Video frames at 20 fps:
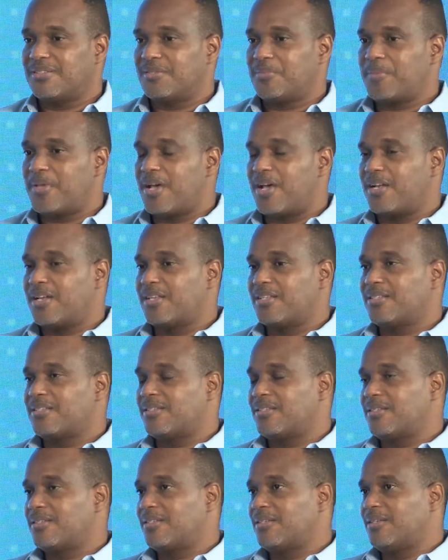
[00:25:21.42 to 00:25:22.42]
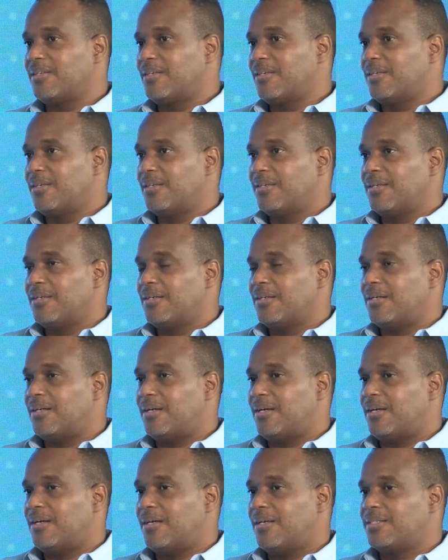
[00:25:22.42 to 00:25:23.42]
to be honest,
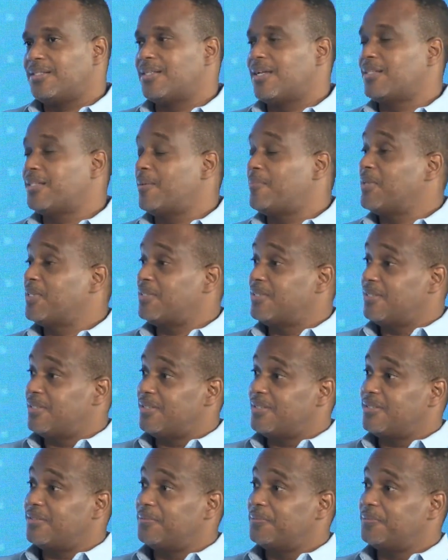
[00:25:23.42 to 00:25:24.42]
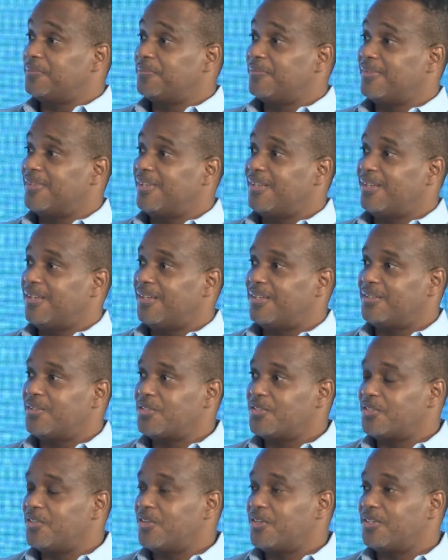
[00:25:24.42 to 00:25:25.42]
it's not a business. Mm-hmm. It
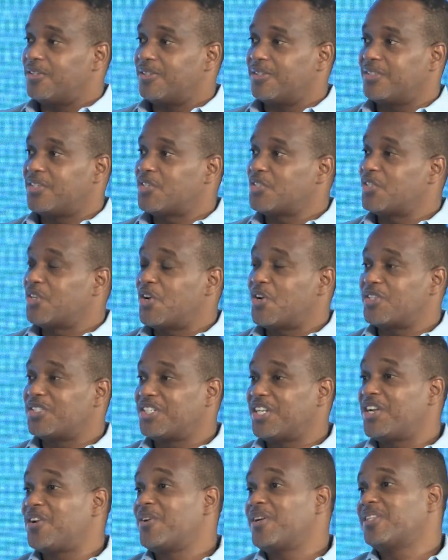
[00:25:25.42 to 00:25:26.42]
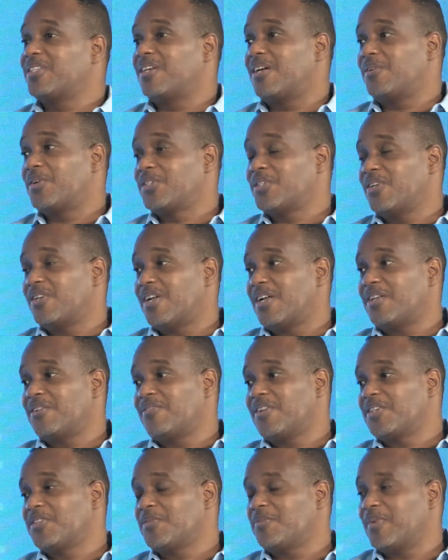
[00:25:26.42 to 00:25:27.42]
doesn't generate a return on
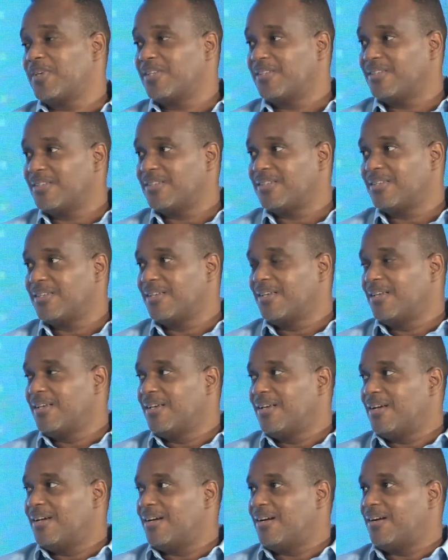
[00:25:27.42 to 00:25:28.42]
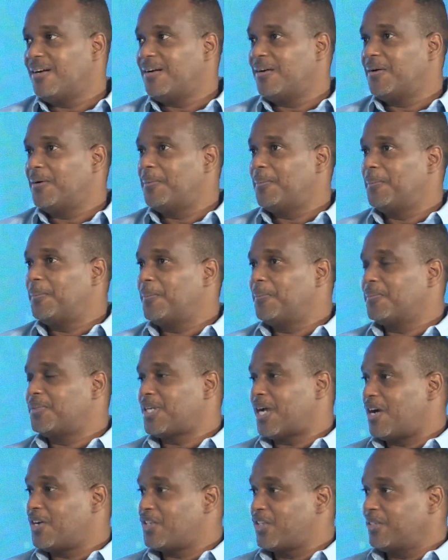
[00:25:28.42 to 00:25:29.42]
investment.
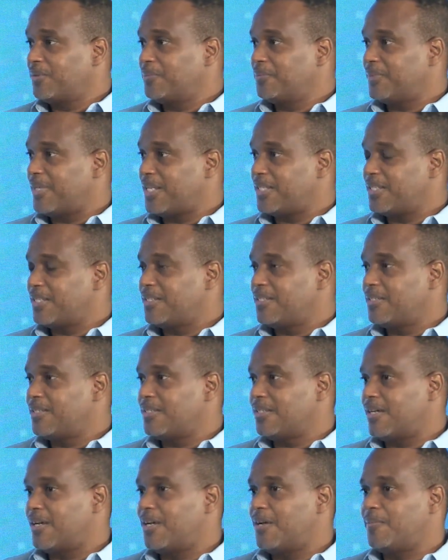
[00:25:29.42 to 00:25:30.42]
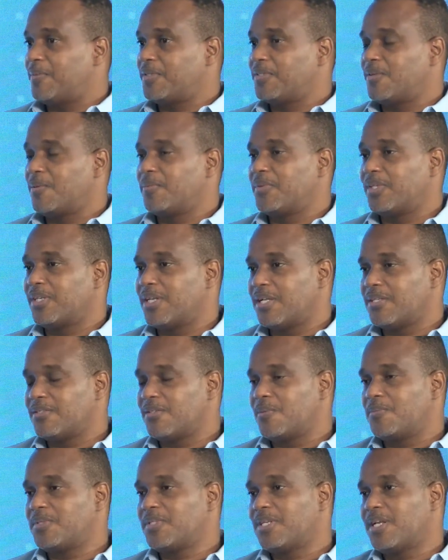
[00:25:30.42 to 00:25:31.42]
Charging, that is. It's something that's
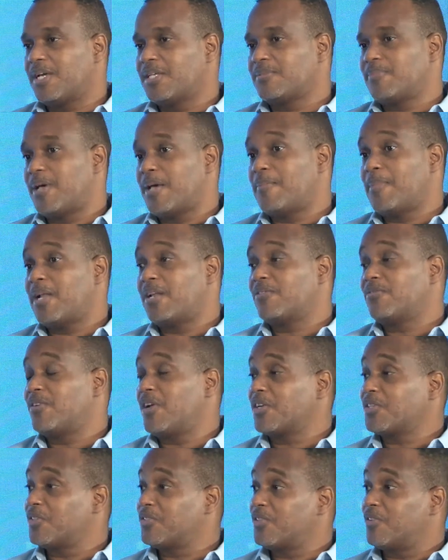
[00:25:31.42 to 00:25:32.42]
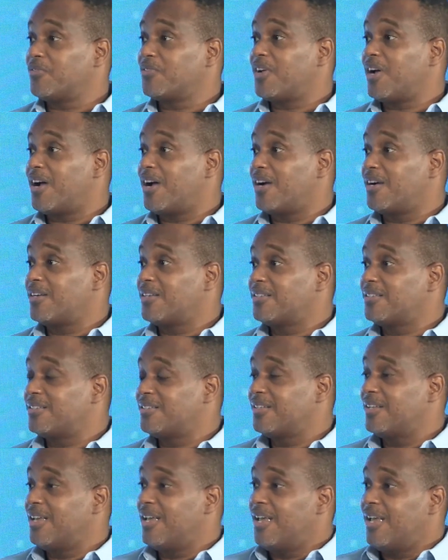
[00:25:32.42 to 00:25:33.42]
subsidized by manufacturers of cars.
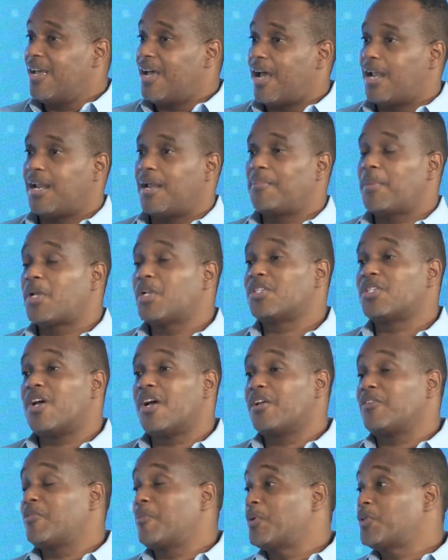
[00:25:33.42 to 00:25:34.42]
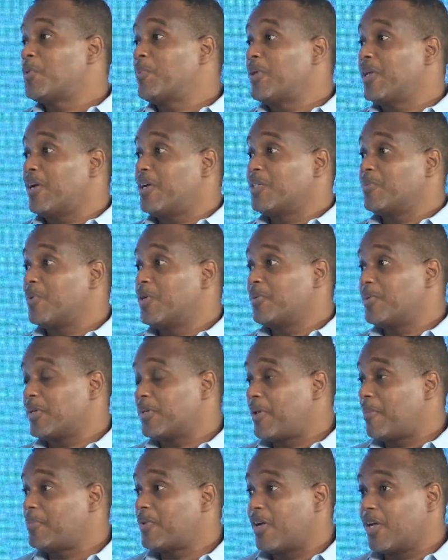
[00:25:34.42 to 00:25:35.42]
And I'm not just talking from a Jamaican perspective,
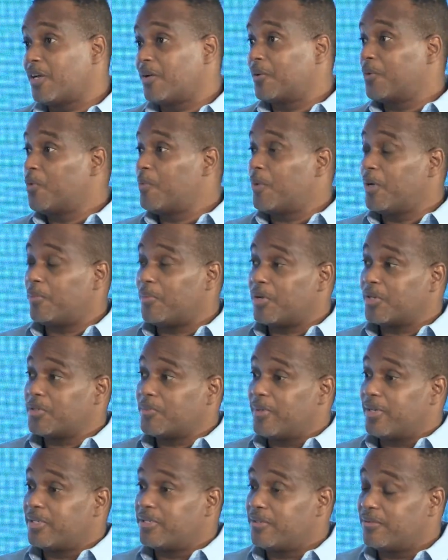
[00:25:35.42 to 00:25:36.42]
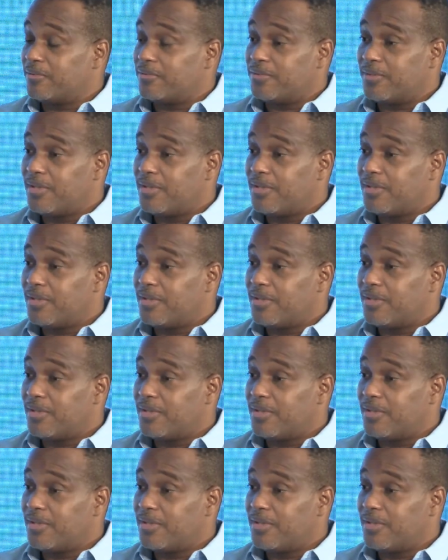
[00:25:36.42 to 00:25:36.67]
I'm talking a global perspective.